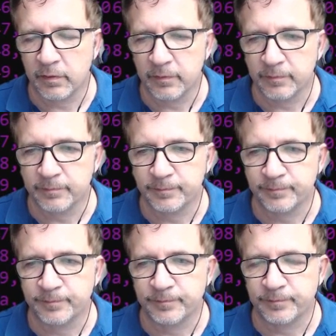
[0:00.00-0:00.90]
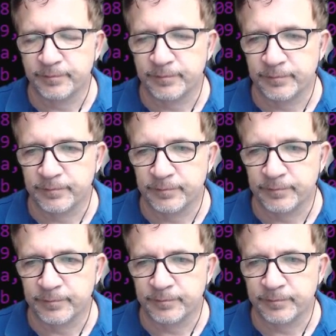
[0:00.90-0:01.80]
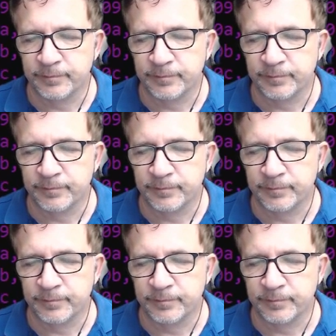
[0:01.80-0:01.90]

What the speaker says: (silence)